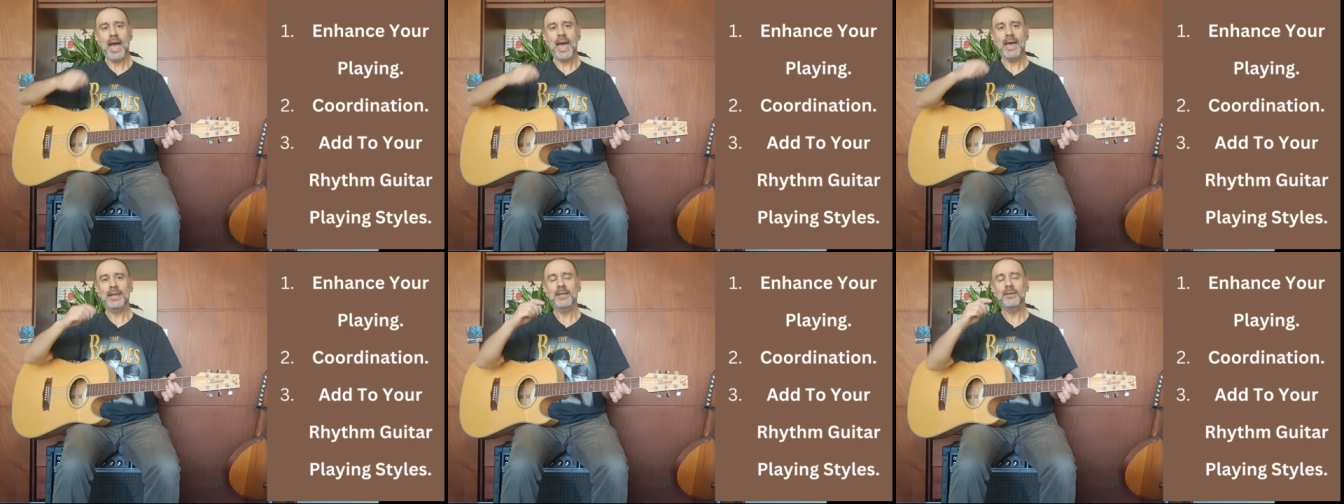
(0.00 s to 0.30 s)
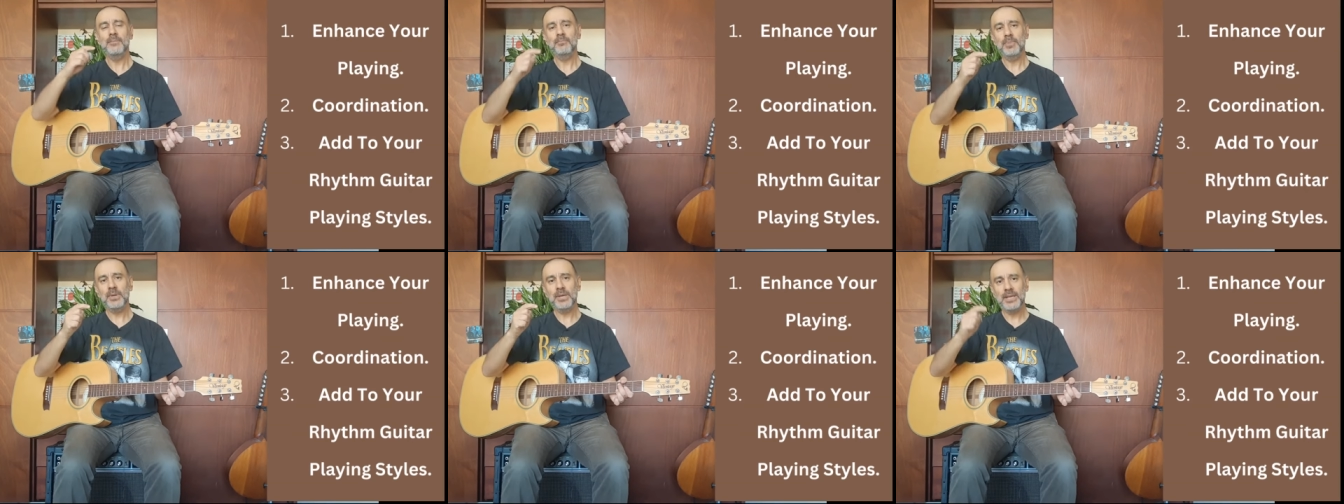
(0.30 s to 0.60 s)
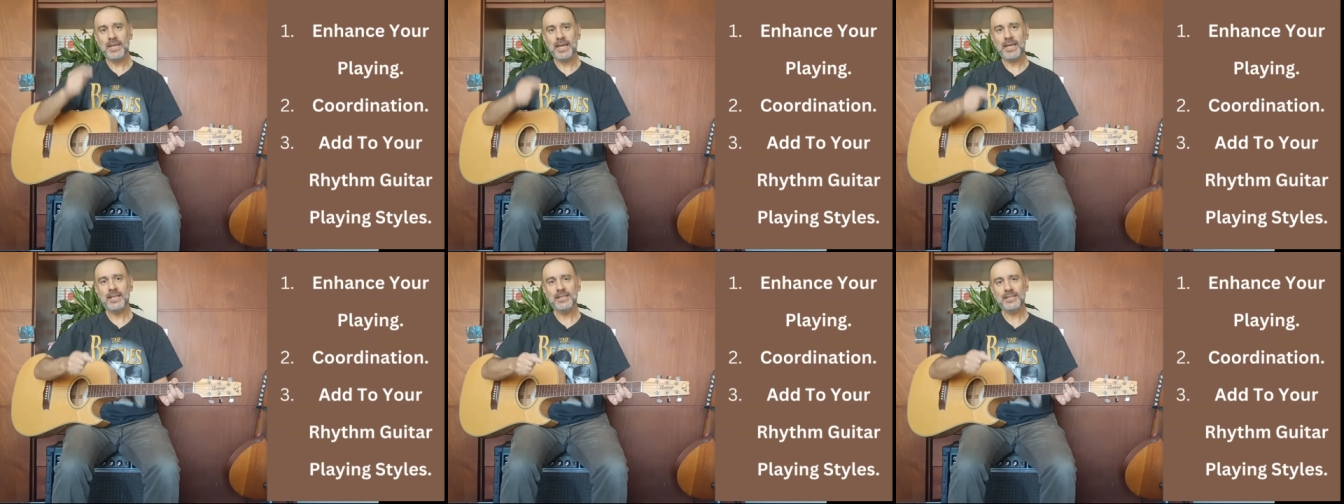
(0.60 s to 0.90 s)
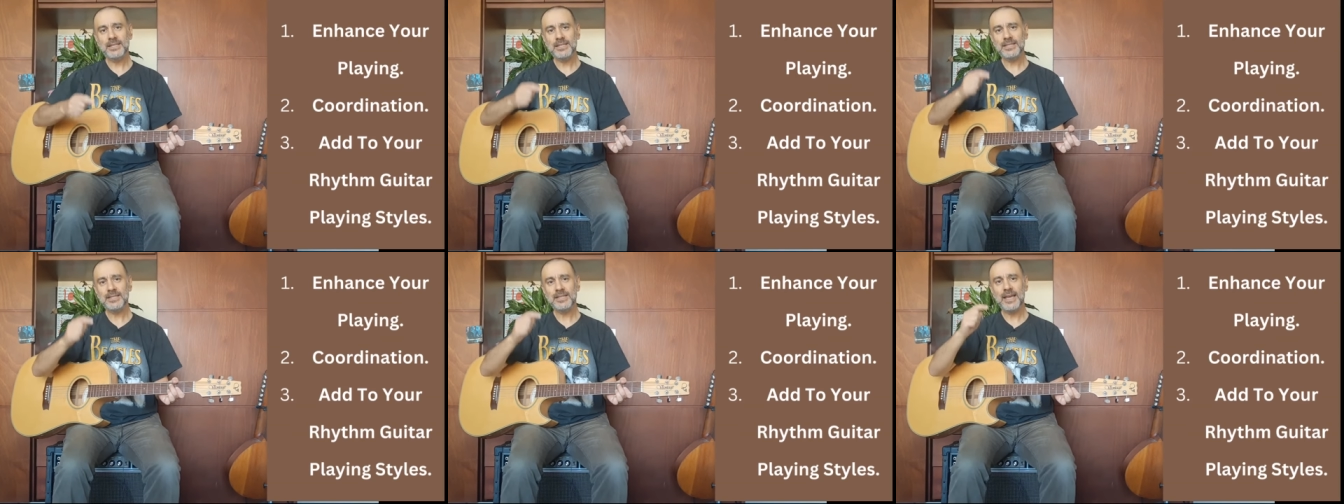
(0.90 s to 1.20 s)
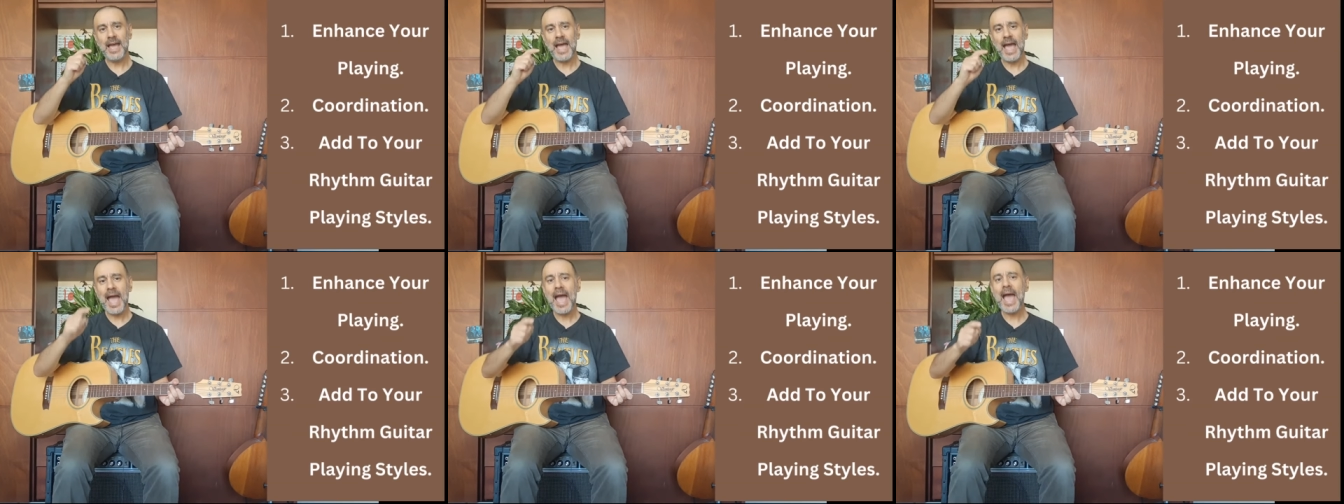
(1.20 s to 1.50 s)
and it begins
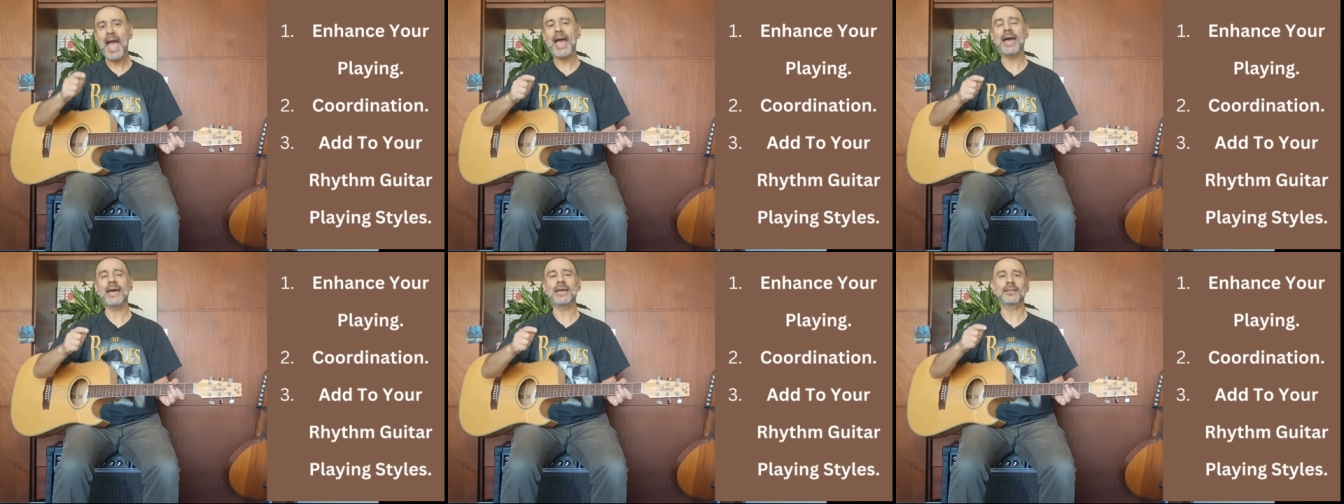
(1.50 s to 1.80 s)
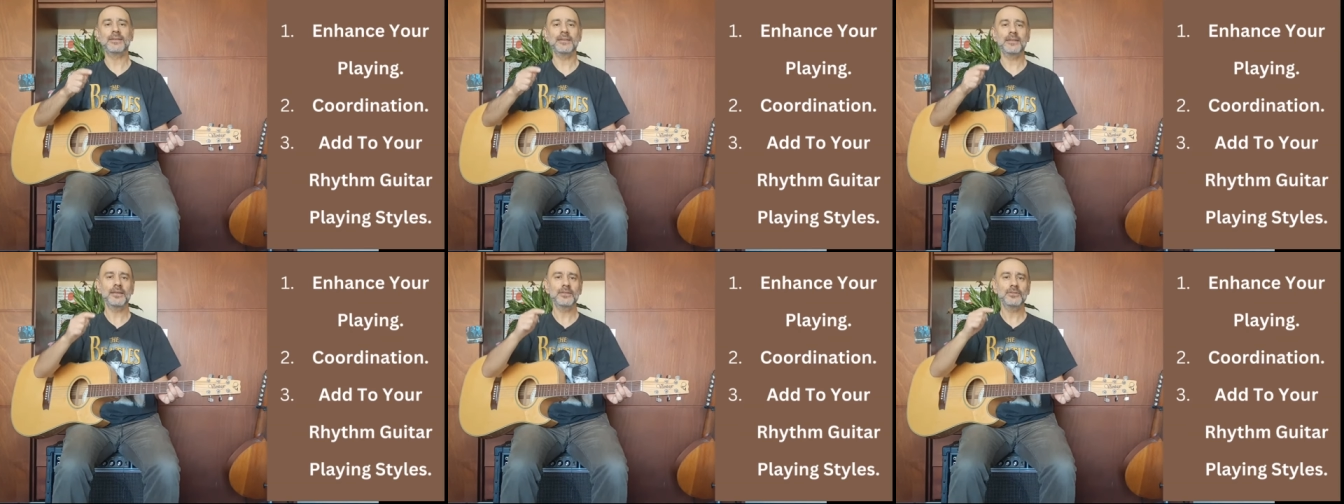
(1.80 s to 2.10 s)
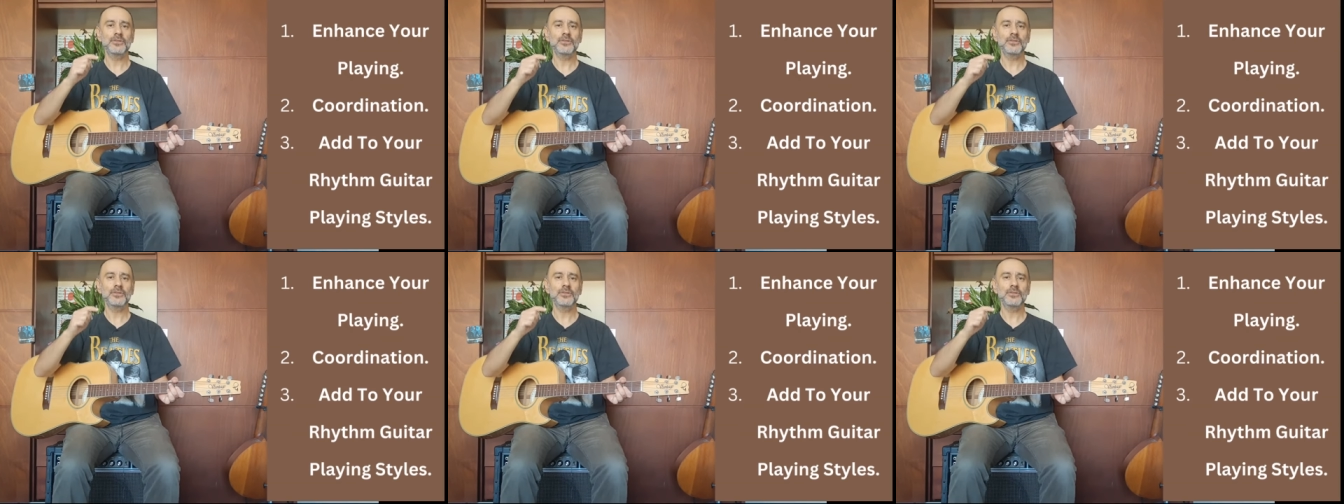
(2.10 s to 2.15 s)
to add